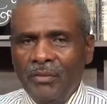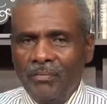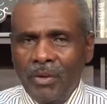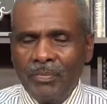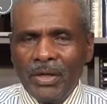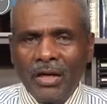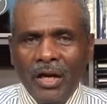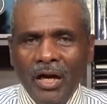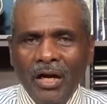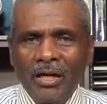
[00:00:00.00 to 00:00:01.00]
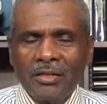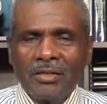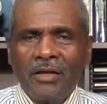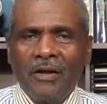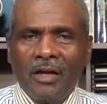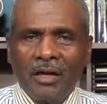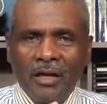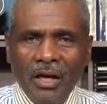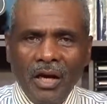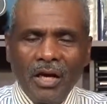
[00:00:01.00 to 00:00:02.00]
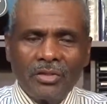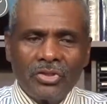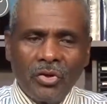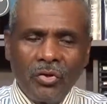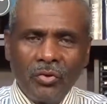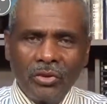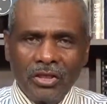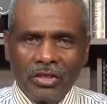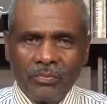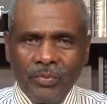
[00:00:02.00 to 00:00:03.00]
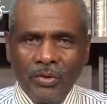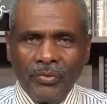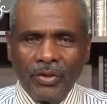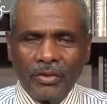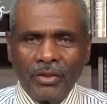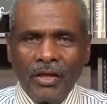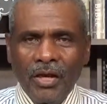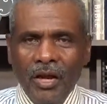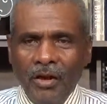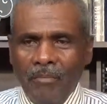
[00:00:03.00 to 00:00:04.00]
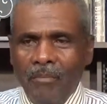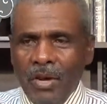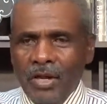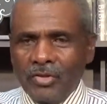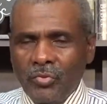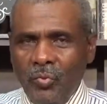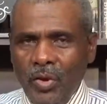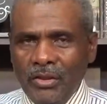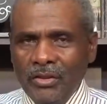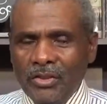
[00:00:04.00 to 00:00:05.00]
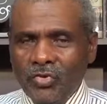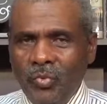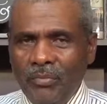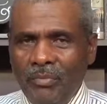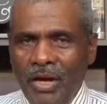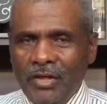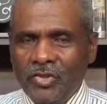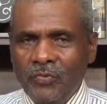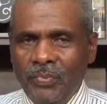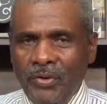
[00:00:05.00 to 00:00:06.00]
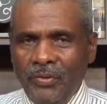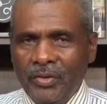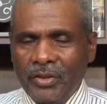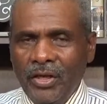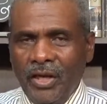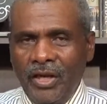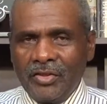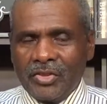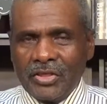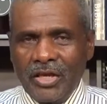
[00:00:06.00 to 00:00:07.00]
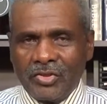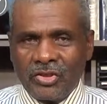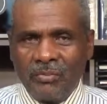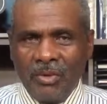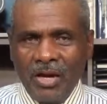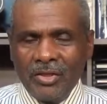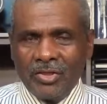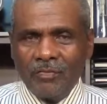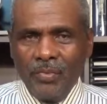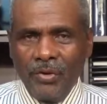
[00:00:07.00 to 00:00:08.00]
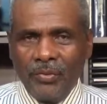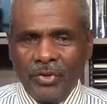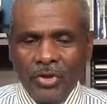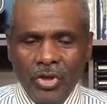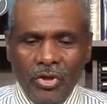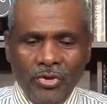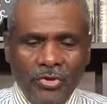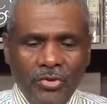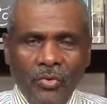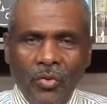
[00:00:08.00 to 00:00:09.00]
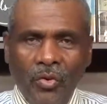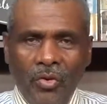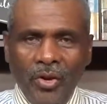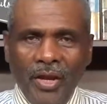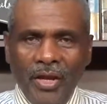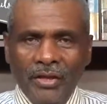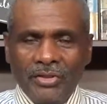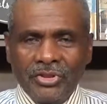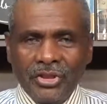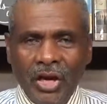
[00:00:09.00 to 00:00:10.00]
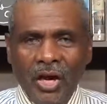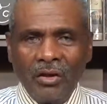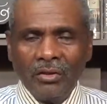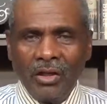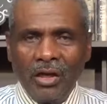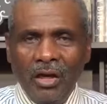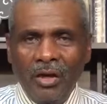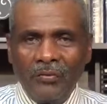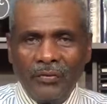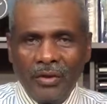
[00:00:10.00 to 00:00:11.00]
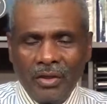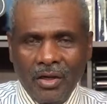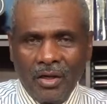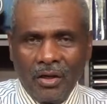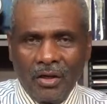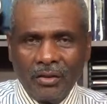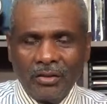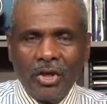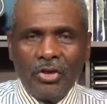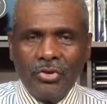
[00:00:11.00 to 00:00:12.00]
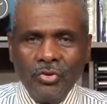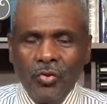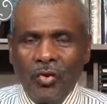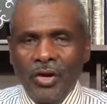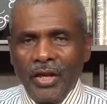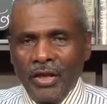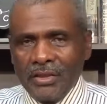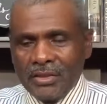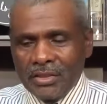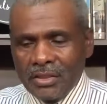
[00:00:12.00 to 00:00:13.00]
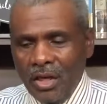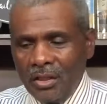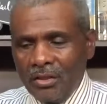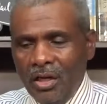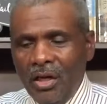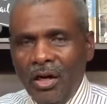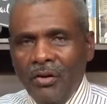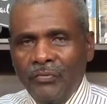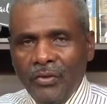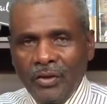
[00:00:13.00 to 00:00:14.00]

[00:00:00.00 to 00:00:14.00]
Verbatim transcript: but because God's Holy Spirit bears witness with my spirit and says to my spirit, You are a child of God. You are a son of